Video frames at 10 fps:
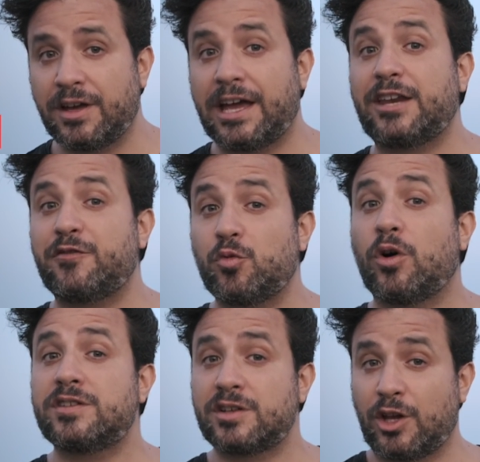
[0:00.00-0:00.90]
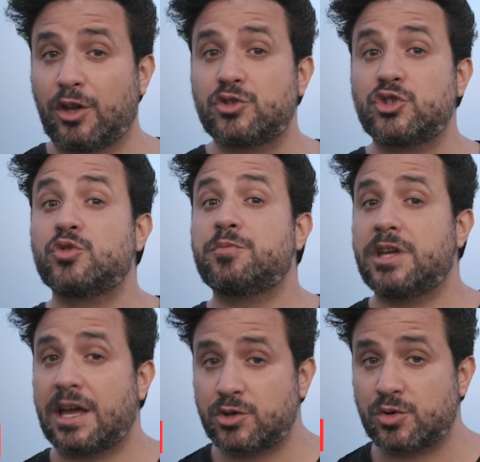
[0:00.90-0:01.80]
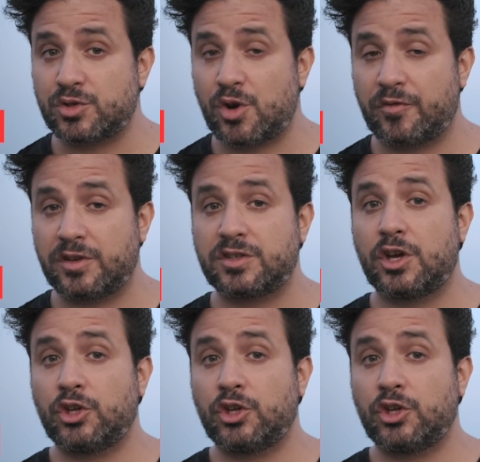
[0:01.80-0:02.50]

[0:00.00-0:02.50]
And if you want technology to be at your service,